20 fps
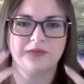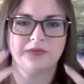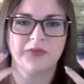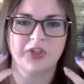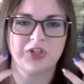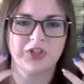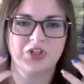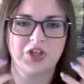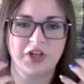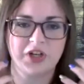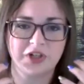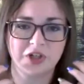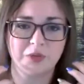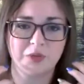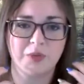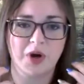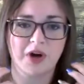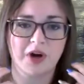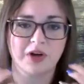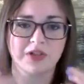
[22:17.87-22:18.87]
gentle
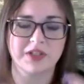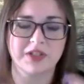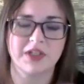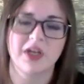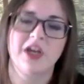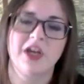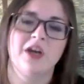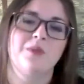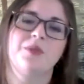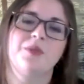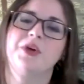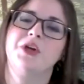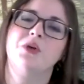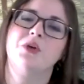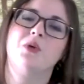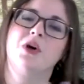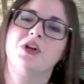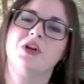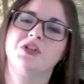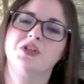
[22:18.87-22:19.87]
parts, but you
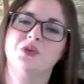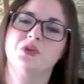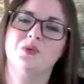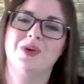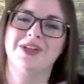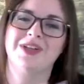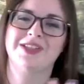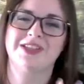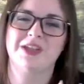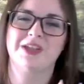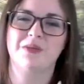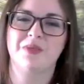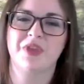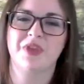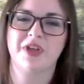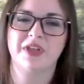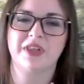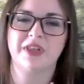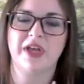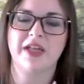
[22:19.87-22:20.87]
also want
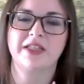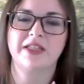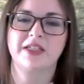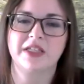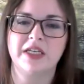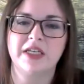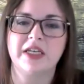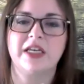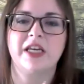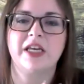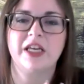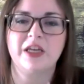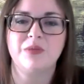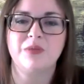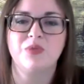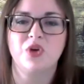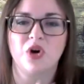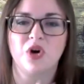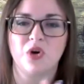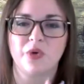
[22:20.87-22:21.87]
something that's going to keep
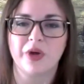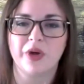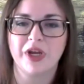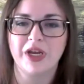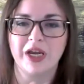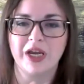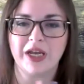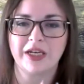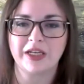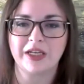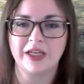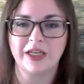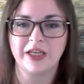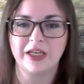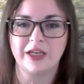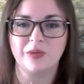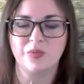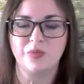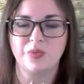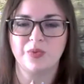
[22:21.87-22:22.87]
going and
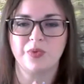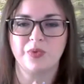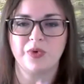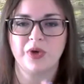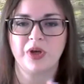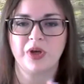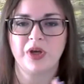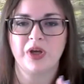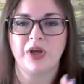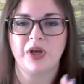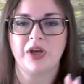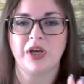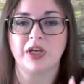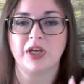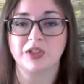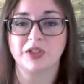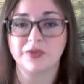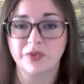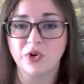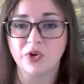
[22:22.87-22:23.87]
keep
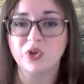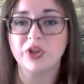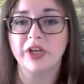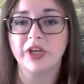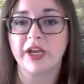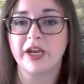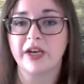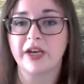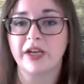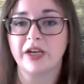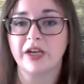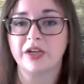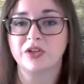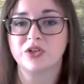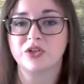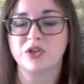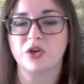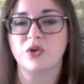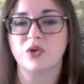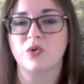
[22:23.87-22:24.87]
exfoliating.
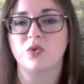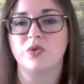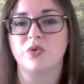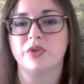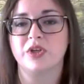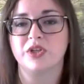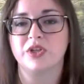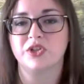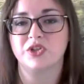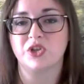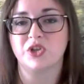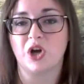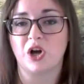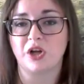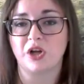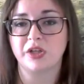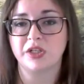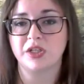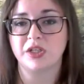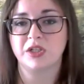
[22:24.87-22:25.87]
So the
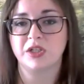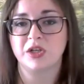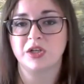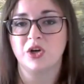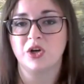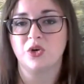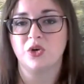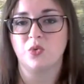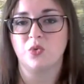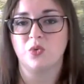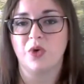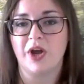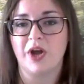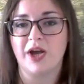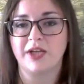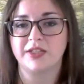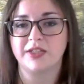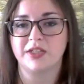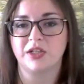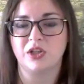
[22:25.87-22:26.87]
salt
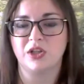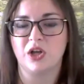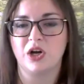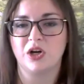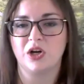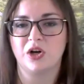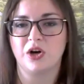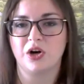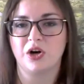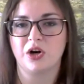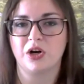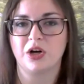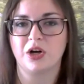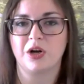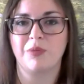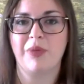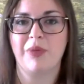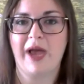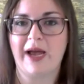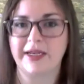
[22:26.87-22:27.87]
has a longer
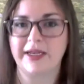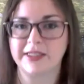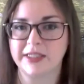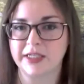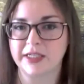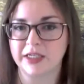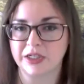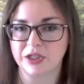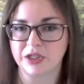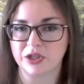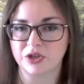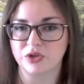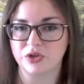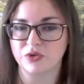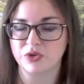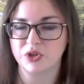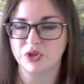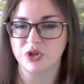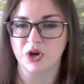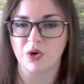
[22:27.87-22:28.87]
capacity to do
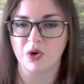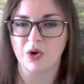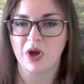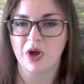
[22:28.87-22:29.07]
so.